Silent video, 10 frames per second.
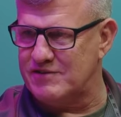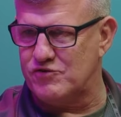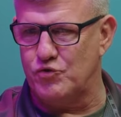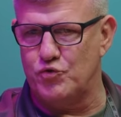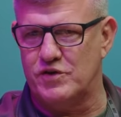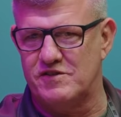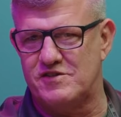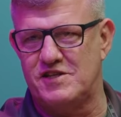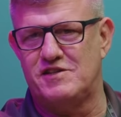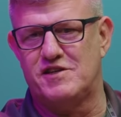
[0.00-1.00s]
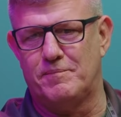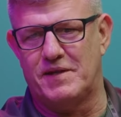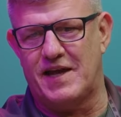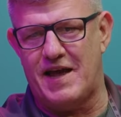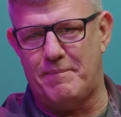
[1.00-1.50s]
So who can see
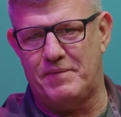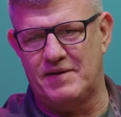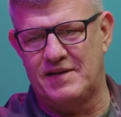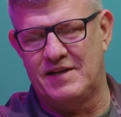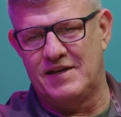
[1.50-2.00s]
something happen,